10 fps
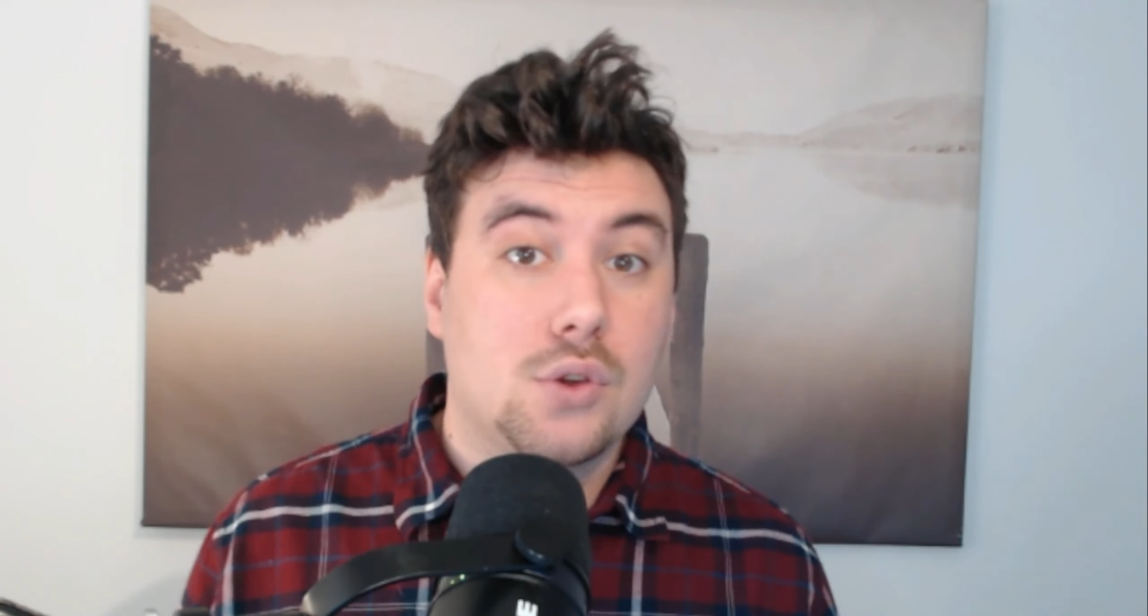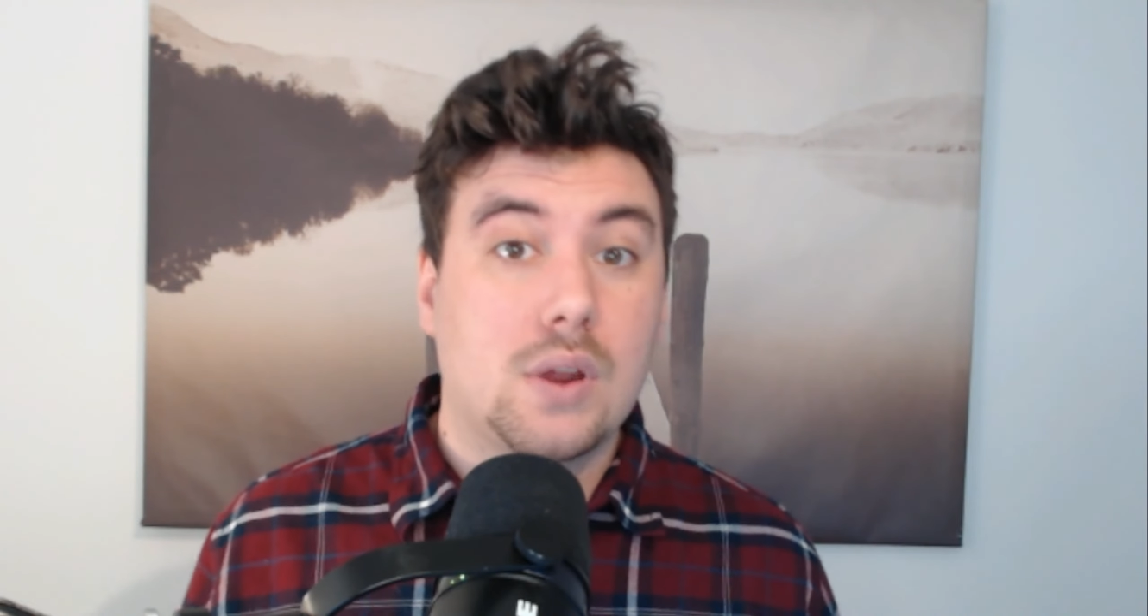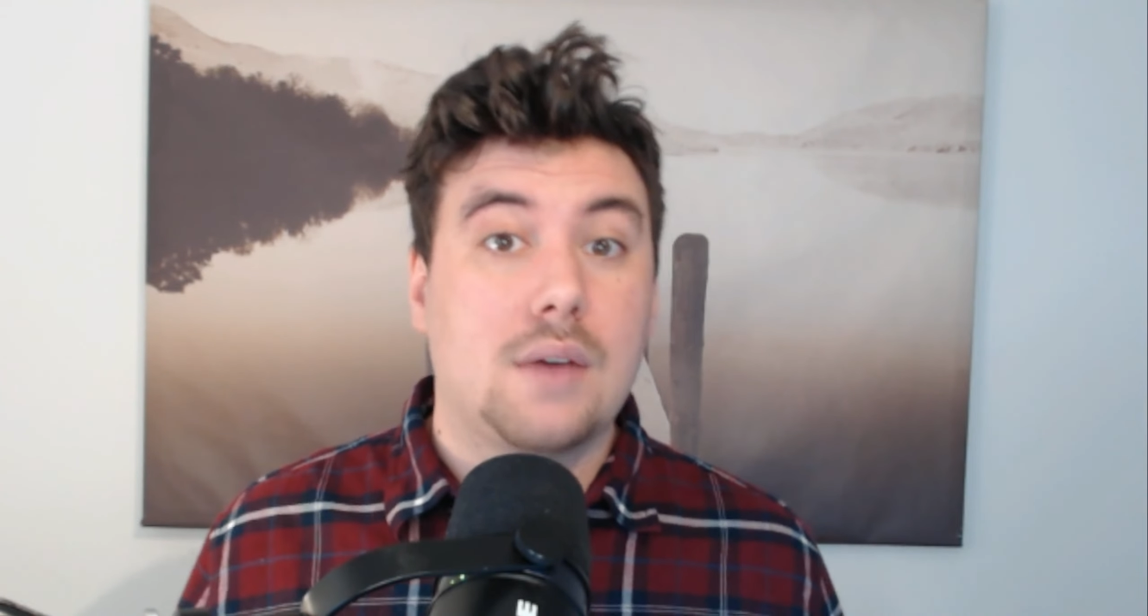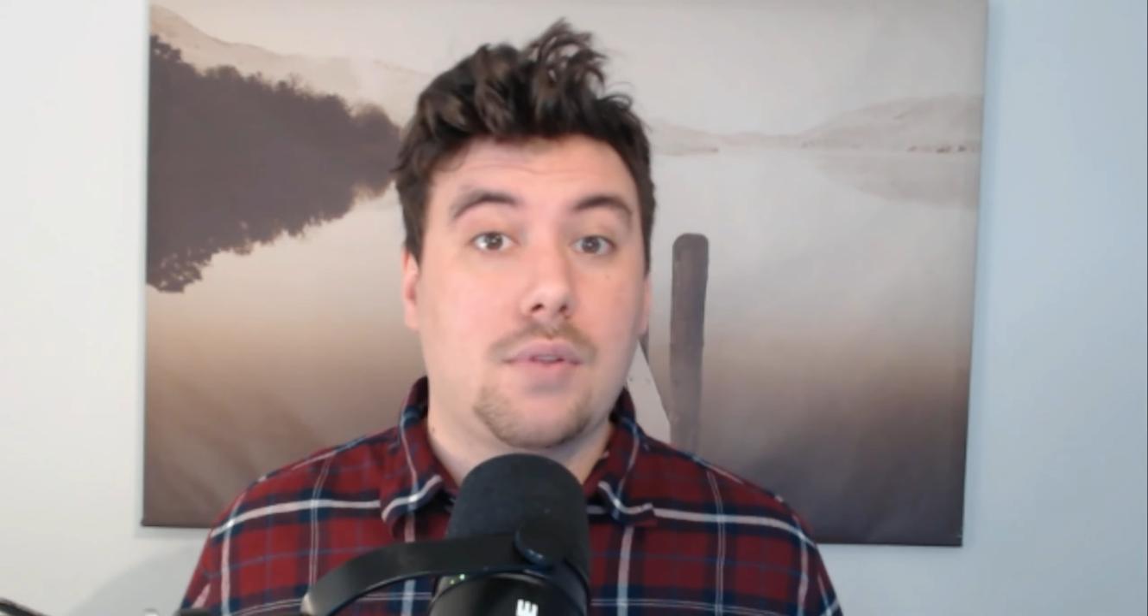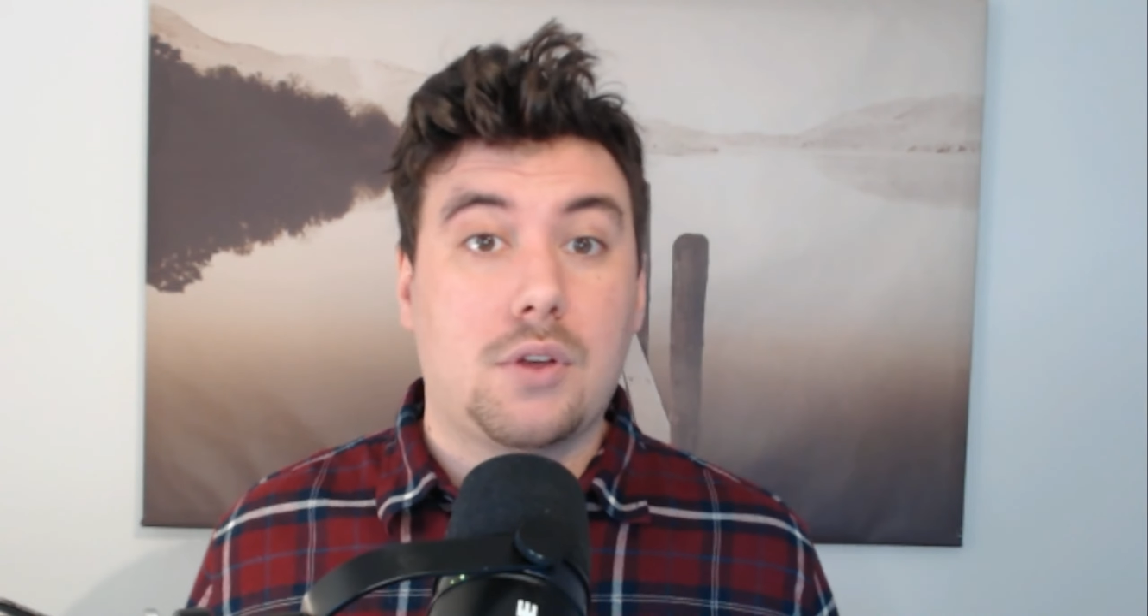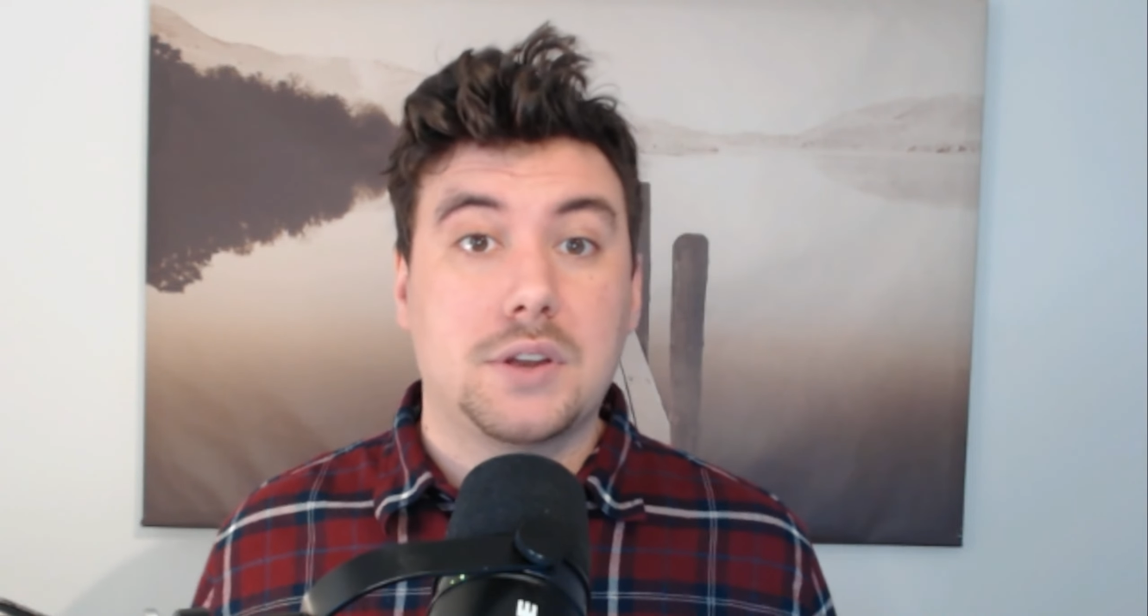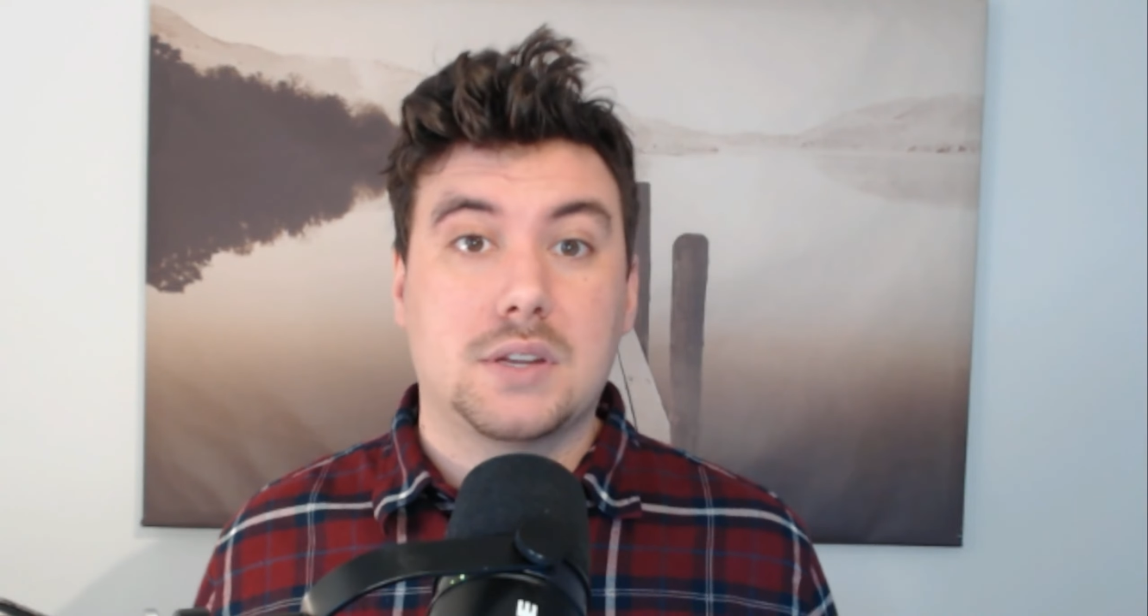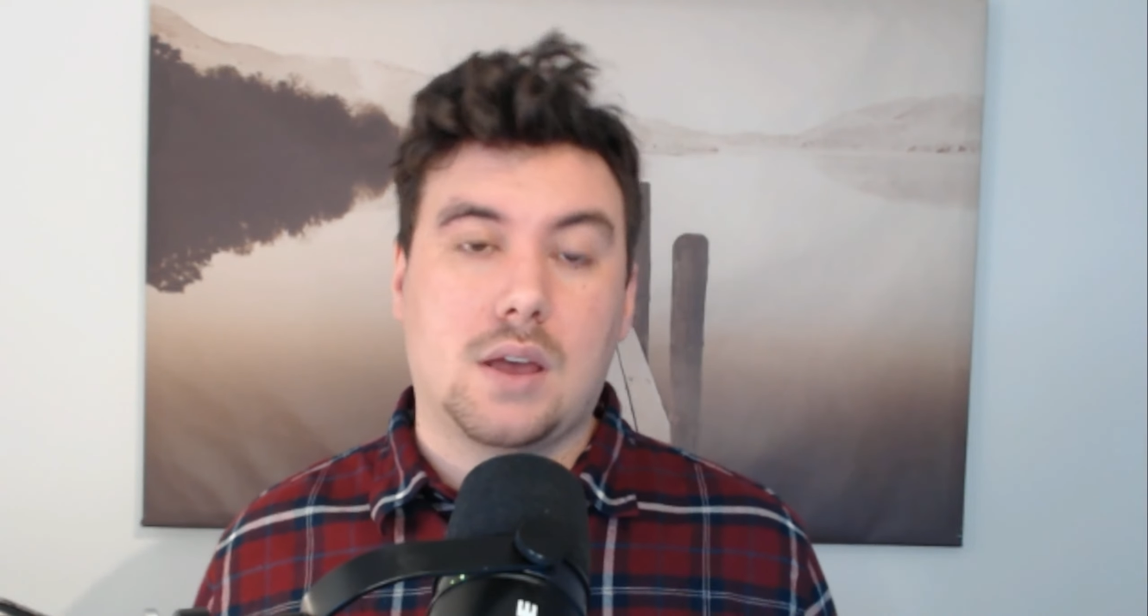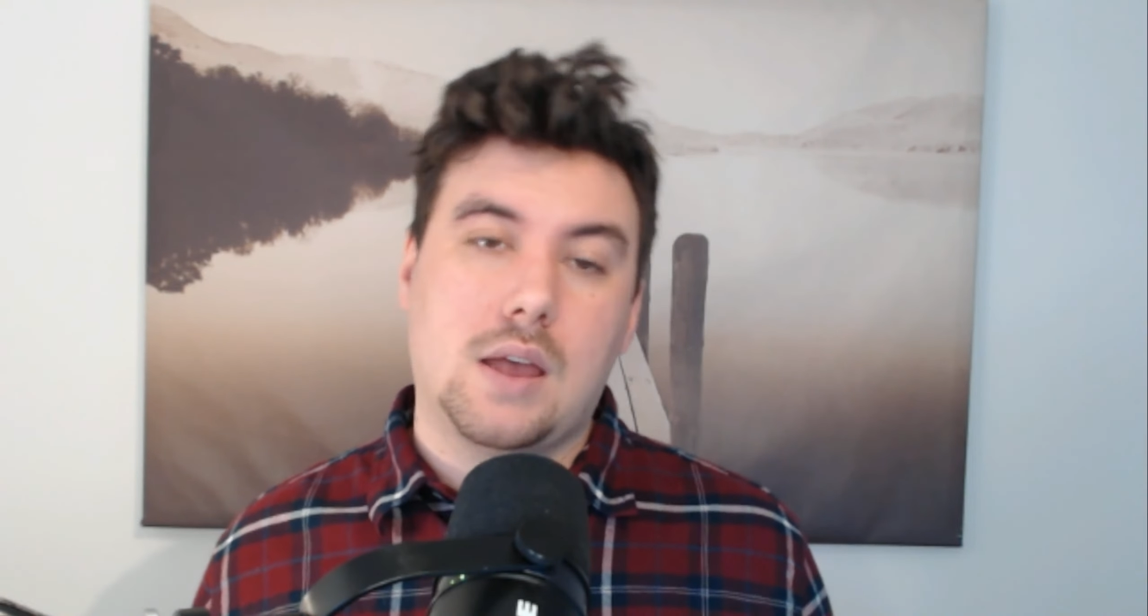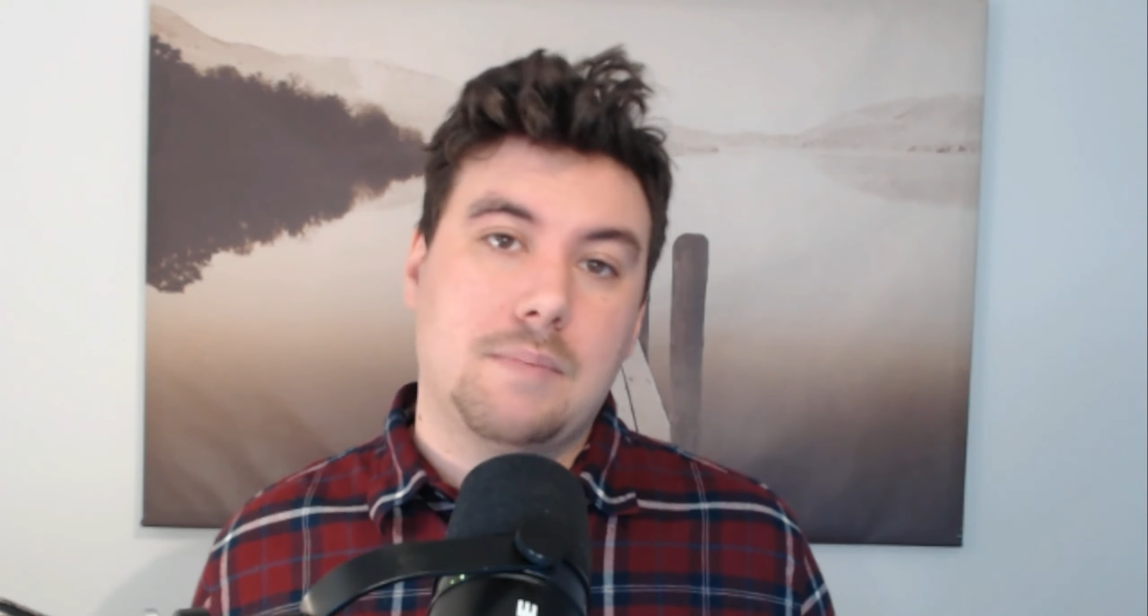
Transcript: have a lot of time,